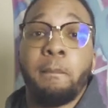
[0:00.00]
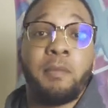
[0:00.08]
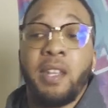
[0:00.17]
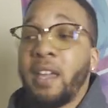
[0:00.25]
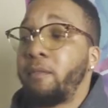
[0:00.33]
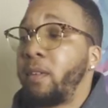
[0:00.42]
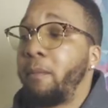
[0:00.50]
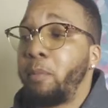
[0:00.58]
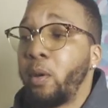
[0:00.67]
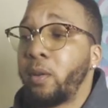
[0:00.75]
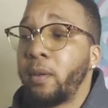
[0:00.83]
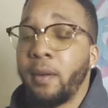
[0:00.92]
they, they
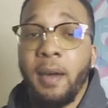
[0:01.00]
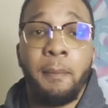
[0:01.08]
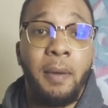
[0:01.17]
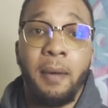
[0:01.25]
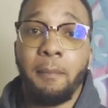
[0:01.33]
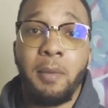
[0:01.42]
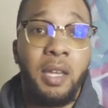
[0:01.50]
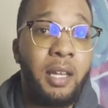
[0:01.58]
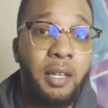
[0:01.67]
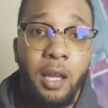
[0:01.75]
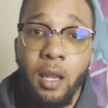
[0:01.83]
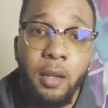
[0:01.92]
built a, a, a
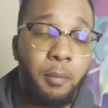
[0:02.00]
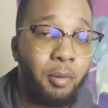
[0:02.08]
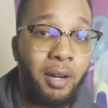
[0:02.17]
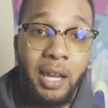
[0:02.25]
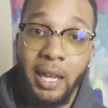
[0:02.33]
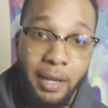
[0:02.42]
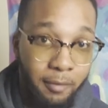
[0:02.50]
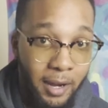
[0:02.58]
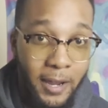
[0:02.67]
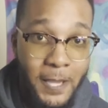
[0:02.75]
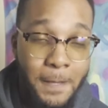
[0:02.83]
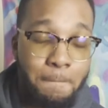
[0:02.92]
million dollar brand,
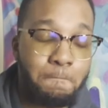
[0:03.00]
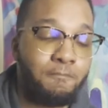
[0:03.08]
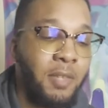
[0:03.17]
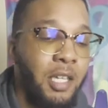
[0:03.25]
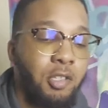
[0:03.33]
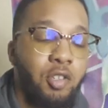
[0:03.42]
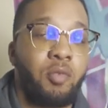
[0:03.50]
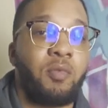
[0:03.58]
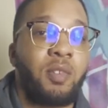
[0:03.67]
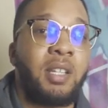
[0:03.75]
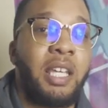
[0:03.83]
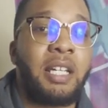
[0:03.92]
right? So
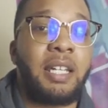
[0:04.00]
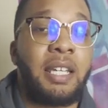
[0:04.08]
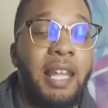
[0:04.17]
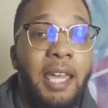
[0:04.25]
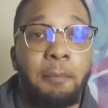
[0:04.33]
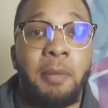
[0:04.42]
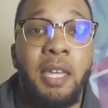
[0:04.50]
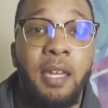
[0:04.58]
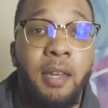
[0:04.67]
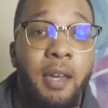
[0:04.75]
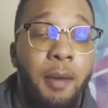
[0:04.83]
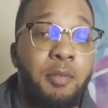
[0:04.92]
literally, like me,
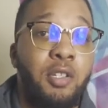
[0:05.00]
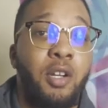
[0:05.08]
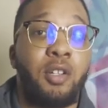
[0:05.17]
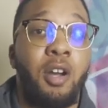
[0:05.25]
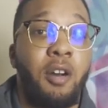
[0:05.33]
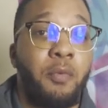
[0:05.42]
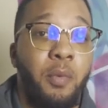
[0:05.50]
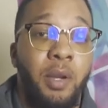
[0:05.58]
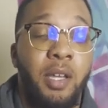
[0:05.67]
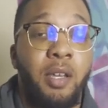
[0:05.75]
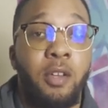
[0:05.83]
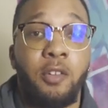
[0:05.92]
I'm starting off
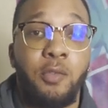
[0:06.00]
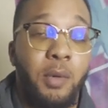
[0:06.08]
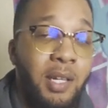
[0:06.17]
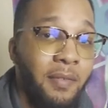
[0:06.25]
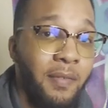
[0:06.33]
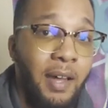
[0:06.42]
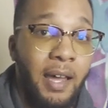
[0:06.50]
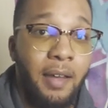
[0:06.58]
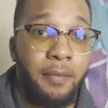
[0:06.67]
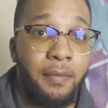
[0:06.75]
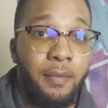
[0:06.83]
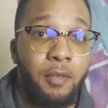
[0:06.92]
with
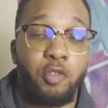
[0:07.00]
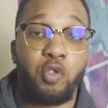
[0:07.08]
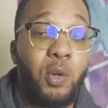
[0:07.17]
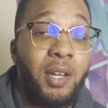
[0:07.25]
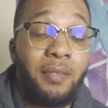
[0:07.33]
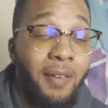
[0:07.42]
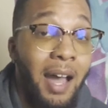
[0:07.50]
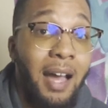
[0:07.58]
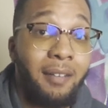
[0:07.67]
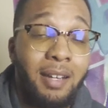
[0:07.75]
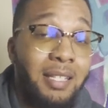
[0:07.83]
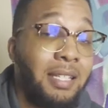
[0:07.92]
25, 25,
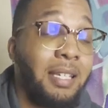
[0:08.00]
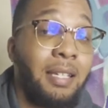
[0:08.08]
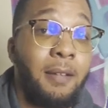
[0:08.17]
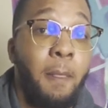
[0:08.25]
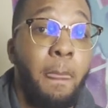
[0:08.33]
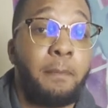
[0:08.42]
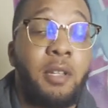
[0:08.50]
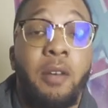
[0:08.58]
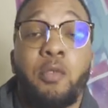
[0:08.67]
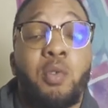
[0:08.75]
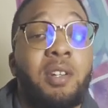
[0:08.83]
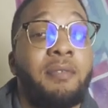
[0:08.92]
that's it. Starting off
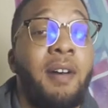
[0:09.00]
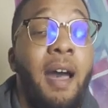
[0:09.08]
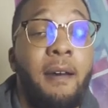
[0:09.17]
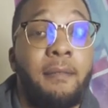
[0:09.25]
with 25.